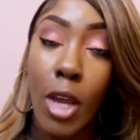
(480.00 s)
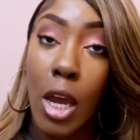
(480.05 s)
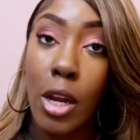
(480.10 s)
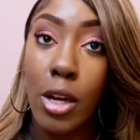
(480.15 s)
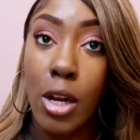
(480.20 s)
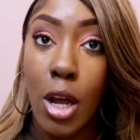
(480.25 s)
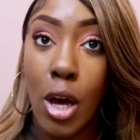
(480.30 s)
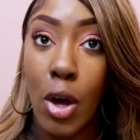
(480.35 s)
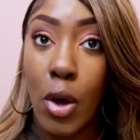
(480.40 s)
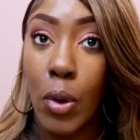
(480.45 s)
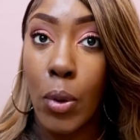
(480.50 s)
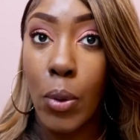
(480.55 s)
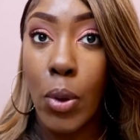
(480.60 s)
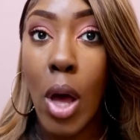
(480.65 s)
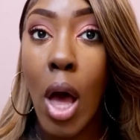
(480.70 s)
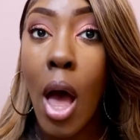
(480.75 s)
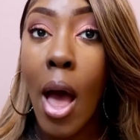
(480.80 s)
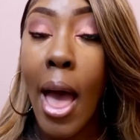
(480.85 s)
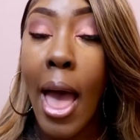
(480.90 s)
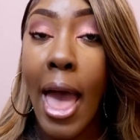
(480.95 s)
No.
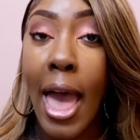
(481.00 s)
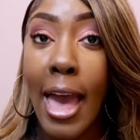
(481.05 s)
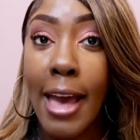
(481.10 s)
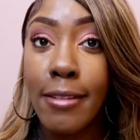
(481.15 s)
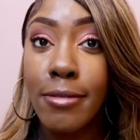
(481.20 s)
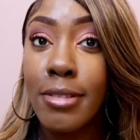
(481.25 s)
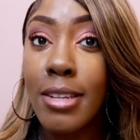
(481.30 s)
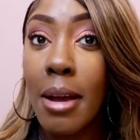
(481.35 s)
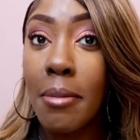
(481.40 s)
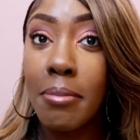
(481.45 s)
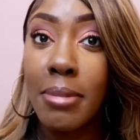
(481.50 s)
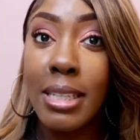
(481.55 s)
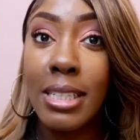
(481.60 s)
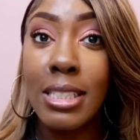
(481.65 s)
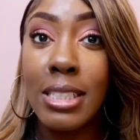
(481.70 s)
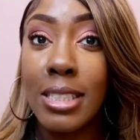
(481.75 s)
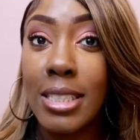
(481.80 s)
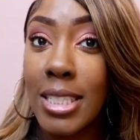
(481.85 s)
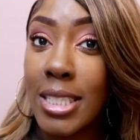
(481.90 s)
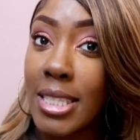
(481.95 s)
After I
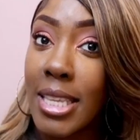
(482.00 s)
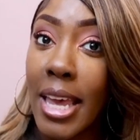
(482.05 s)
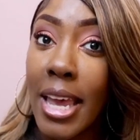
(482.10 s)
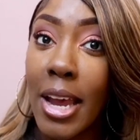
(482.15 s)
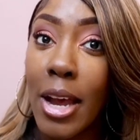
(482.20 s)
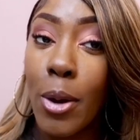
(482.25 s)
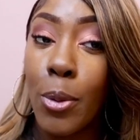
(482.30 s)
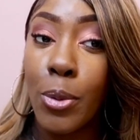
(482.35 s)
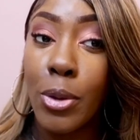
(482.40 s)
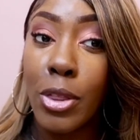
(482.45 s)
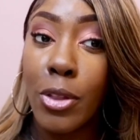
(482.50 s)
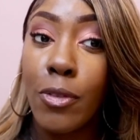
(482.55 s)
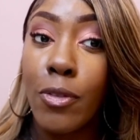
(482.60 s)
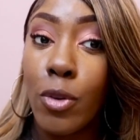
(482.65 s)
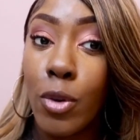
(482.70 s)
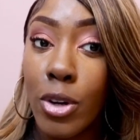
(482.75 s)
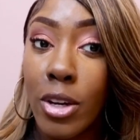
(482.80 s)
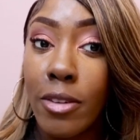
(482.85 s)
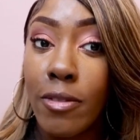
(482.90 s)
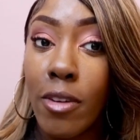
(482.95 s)
bleached this hair with
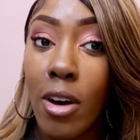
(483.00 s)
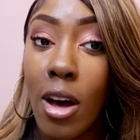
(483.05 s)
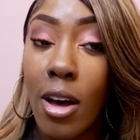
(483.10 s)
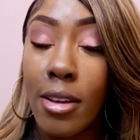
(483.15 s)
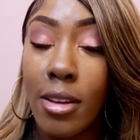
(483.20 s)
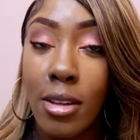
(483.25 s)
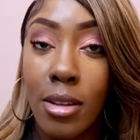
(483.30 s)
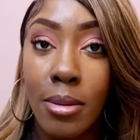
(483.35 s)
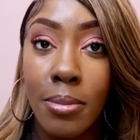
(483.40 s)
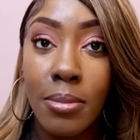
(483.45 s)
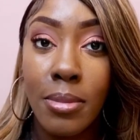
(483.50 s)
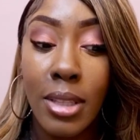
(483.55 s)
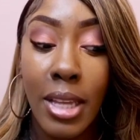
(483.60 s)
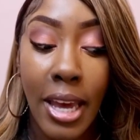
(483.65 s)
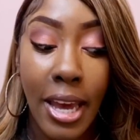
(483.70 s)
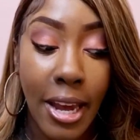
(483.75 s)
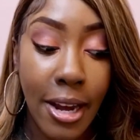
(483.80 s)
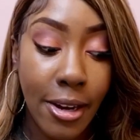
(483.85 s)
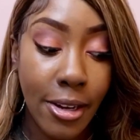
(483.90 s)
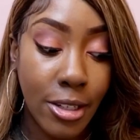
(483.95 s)
40 volume, the
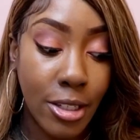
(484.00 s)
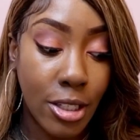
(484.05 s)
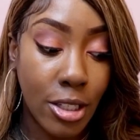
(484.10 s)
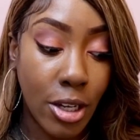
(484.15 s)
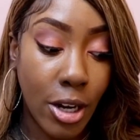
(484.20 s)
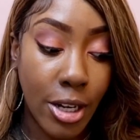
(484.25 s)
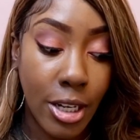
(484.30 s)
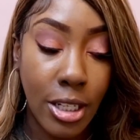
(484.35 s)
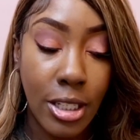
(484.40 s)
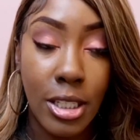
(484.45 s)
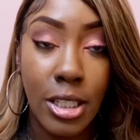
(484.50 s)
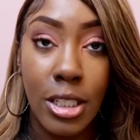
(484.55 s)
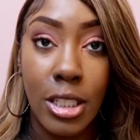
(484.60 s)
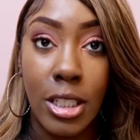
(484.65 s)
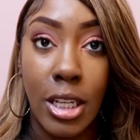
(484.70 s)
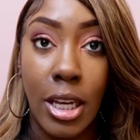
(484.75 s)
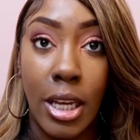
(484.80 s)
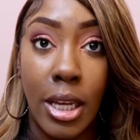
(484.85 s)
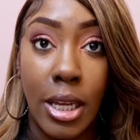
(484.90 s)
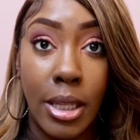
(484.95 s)
hair started to
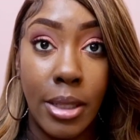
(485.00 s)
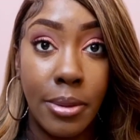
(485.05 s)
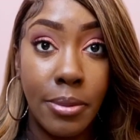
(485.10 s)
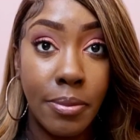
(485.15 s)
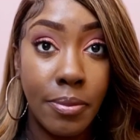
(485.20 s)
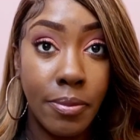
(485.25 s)
shed.